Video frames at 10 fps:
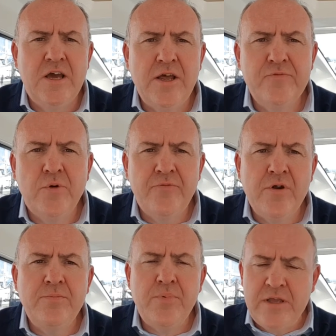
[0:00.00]
And I've gone
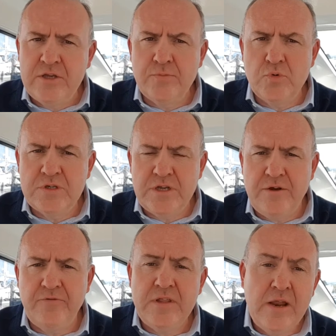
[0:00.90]
for unbreakable
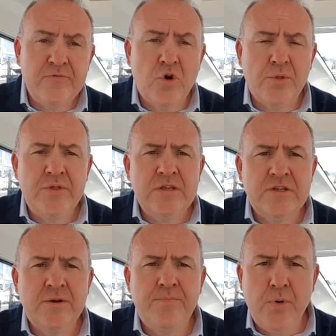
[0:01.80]
stuff, and I've got
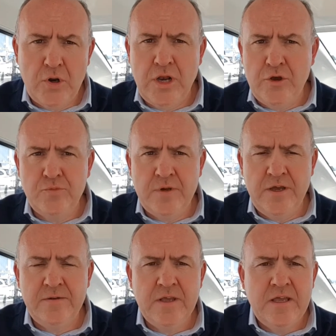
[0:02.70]
things like a bottle
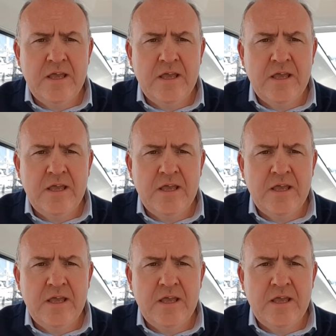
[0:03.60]
opener.